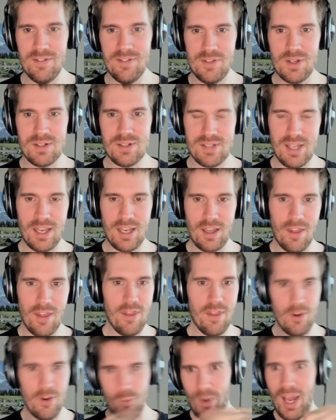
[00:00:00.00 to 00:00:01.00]
there's like
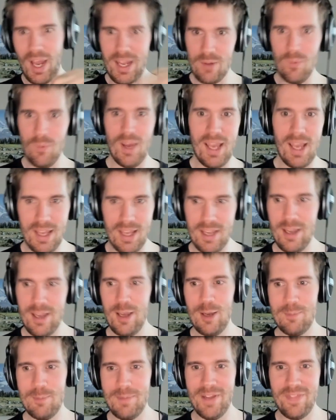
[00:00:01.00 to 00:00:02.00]
the right way,
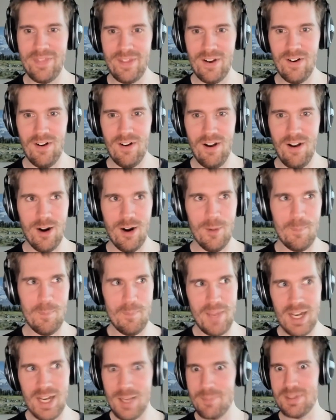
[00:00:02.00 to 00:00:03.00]
but there are
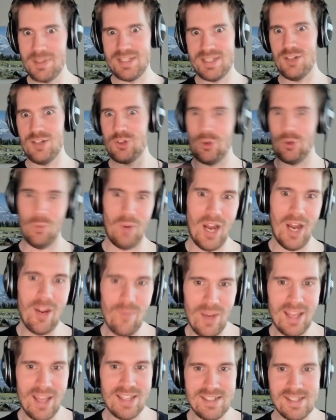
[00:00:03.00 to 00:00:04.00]
many potential right
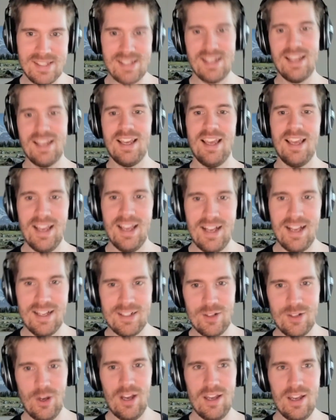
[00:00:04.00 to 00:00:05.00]
ways.
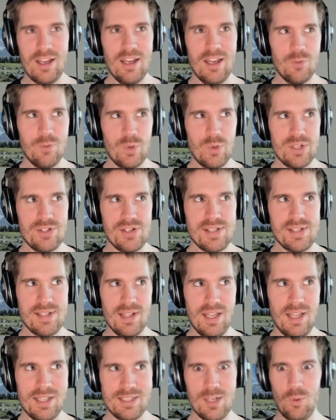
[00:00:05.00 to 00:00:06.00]
And if we just
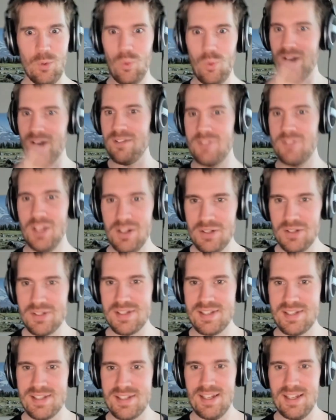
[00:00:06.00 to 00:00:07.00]
selected one of
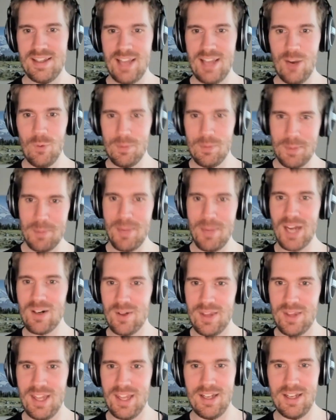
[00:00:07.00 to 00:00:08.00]
those, that would be better
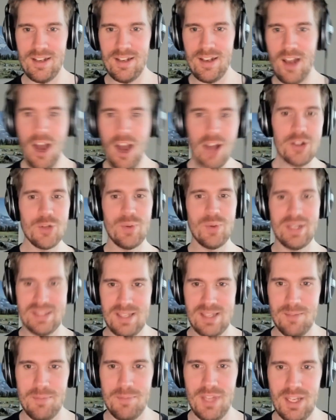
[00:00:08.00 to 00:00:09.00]
than not doing
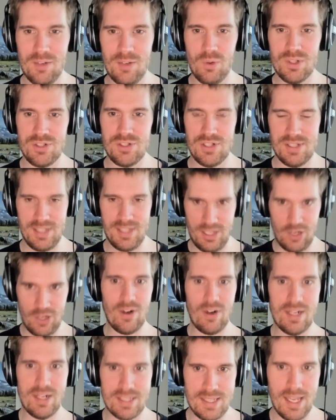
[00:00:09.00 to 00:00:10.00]
something, which is the
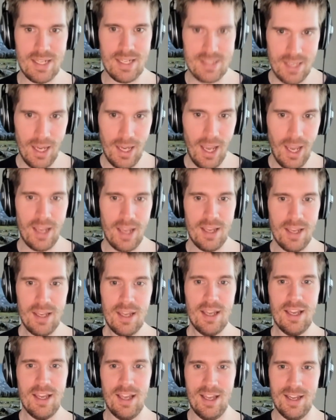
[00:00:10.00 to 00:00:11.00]
current state today.
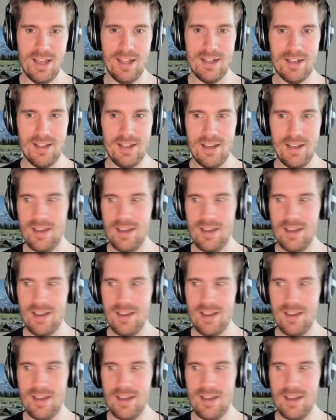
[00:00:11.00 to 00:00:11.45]
And